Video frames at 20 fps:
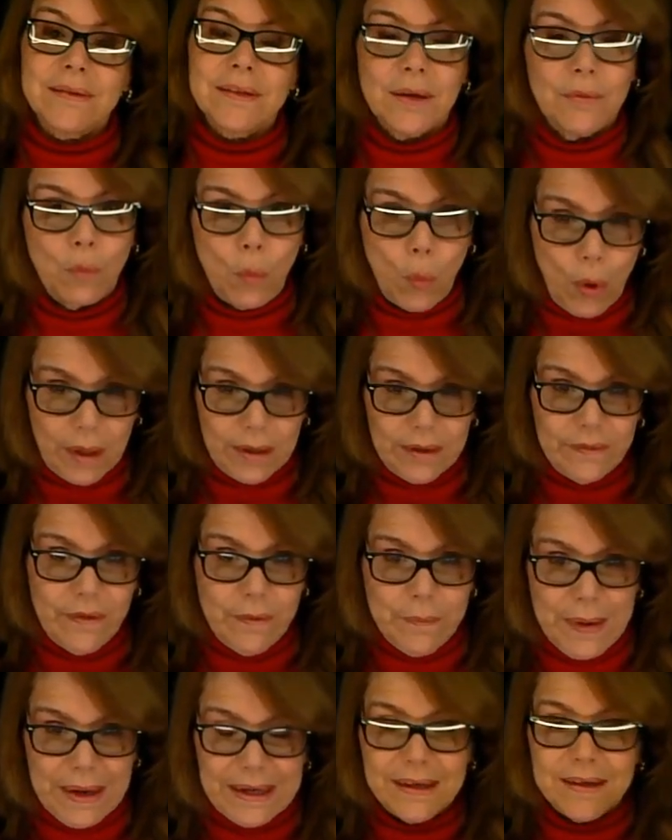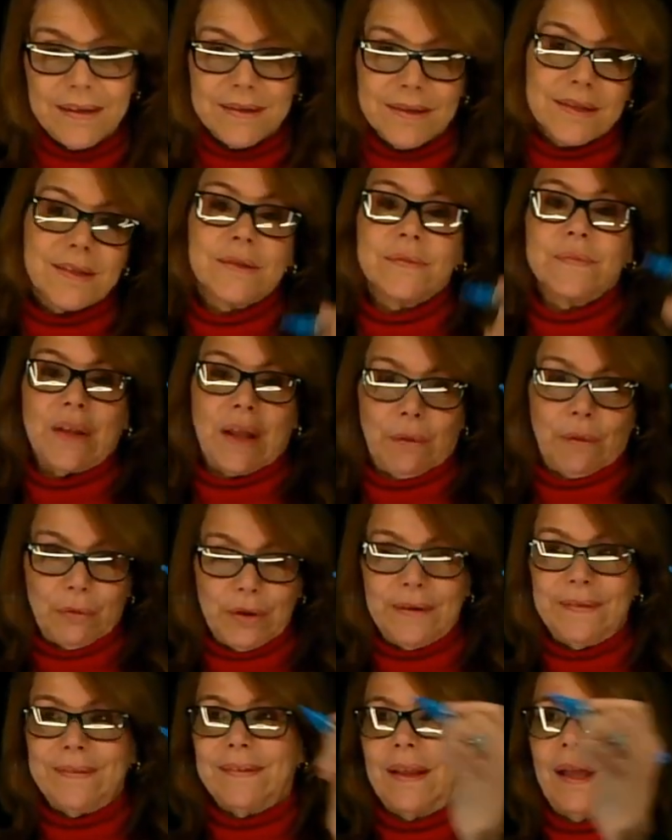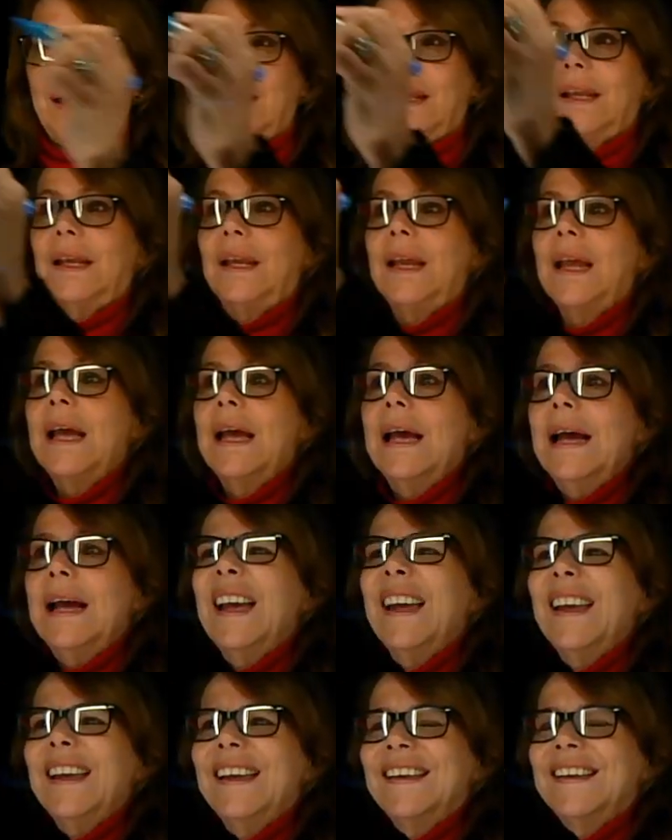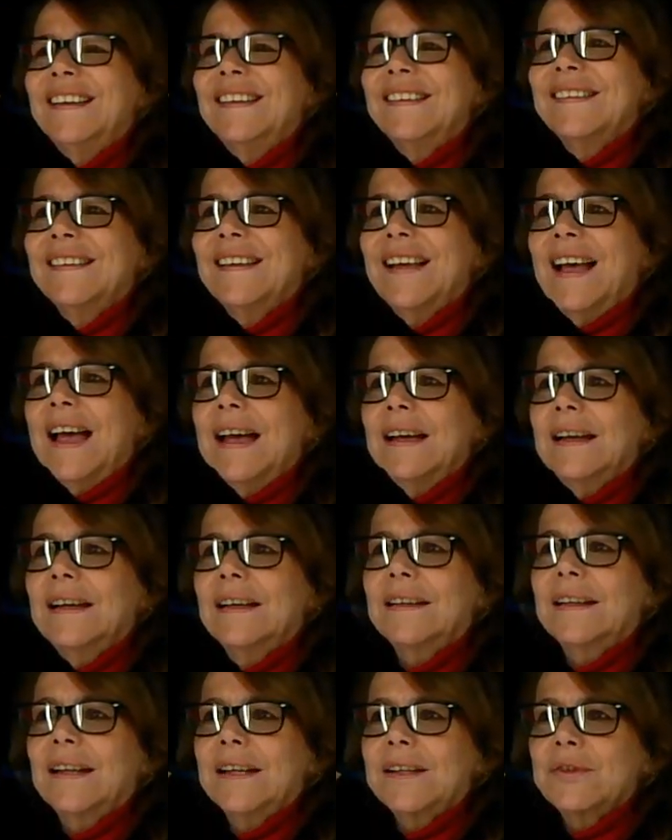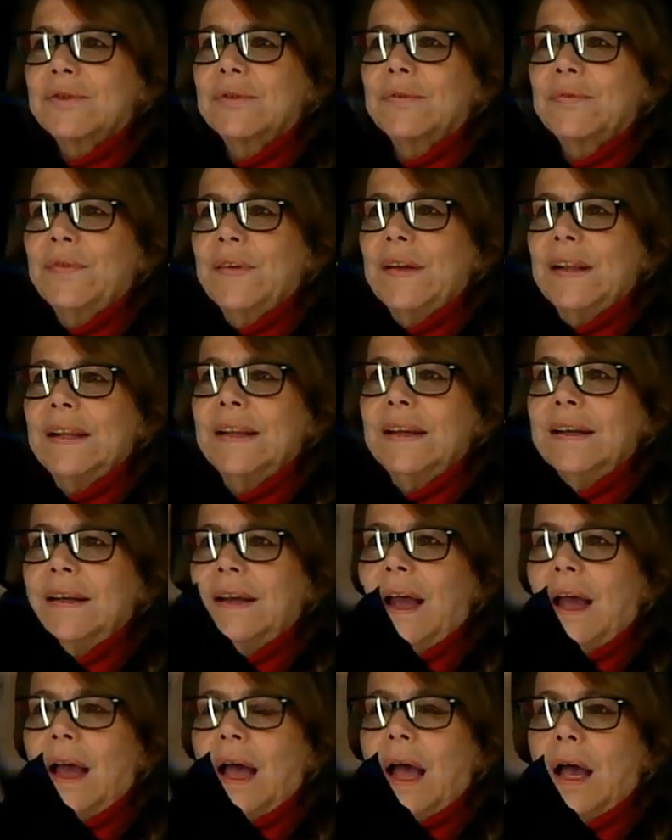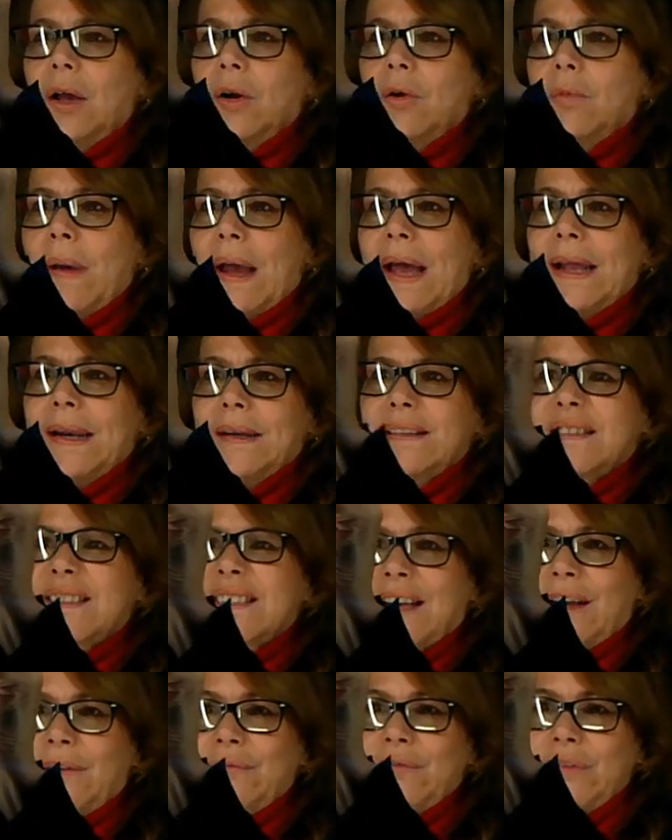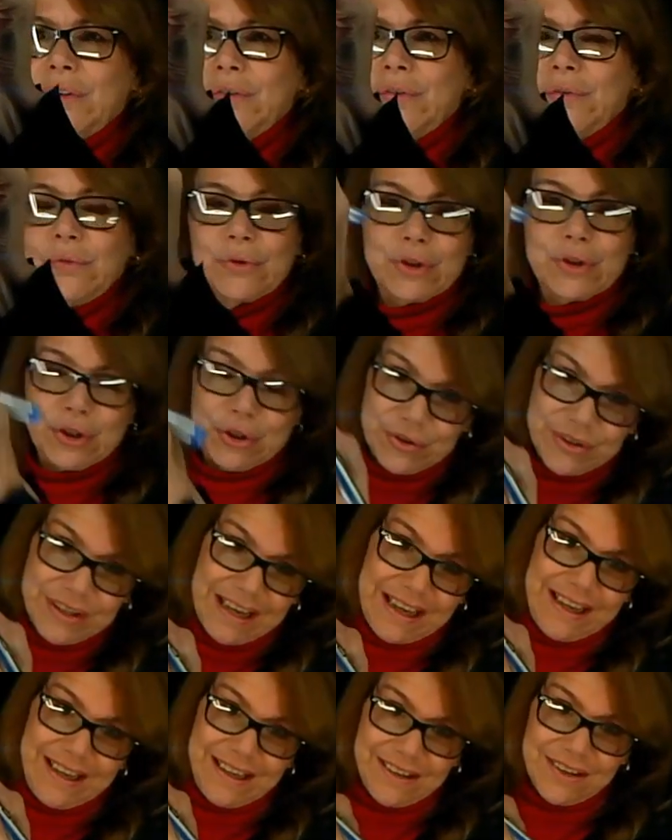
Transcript: and one of the mechanisms that we study is electrophilic aromatic substitution. In